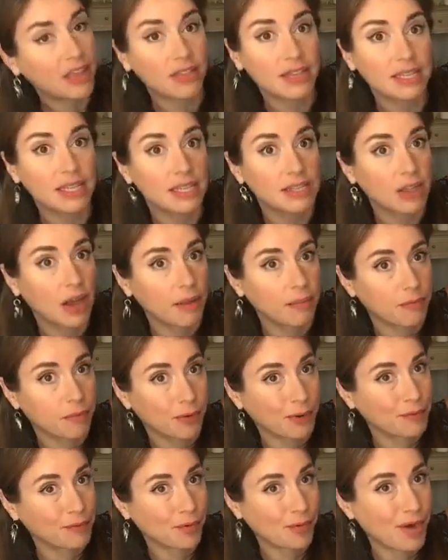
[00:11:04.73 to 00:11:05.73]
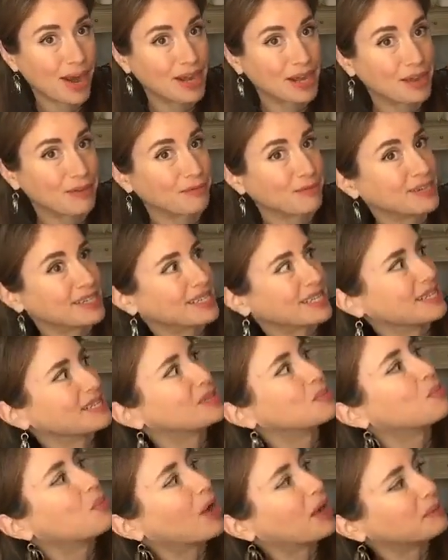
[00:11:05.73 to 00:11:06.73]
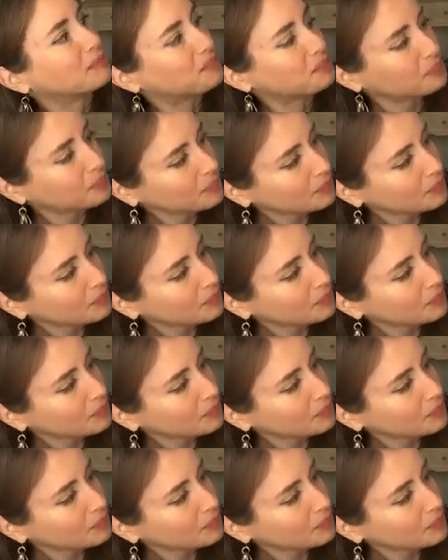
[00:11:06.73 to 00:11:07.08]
And this is um, for a variety of reasons, but